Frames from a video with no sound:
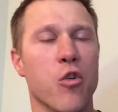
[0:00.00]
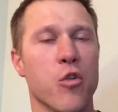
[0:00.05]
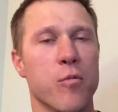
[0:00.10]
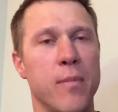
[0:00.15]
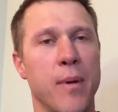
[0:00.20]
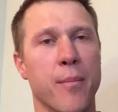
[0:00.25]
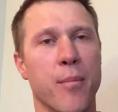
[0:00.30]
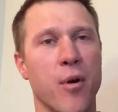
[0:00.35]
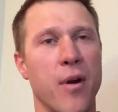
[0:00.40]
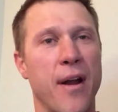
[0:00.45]

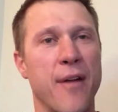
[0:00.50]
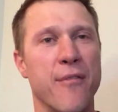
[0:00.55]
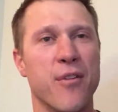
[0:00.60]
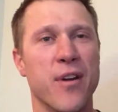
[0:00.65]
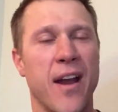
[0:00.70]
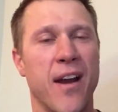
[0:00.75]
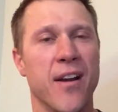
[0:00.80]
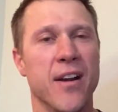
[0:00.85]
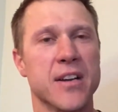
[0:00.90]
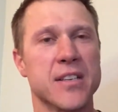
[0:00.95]
Remember,
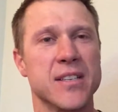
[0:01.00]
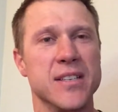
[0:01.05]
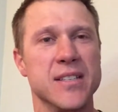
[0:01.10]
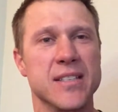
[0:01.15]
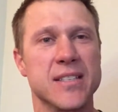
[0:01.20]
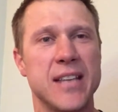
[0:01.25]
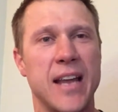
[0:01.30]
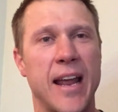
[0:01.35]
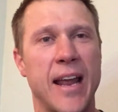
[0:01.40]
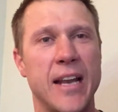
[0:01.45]
every Erikson
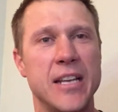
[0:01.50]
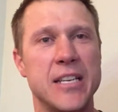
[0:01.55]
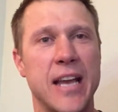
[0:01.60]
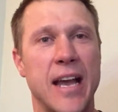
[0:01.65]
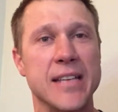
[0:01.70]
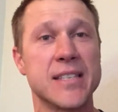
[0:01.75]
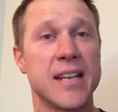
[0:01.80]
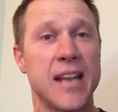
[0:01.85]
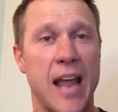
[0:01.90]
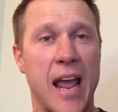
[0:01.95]
stage
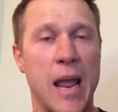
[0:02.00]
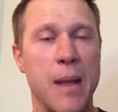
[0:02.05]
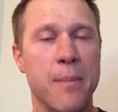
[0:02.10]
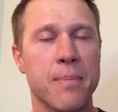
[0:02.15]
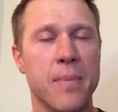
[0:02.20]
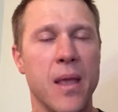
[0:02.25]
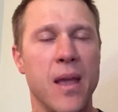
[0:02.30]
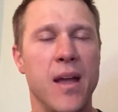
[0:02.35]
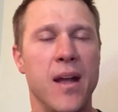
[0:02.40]
has a name.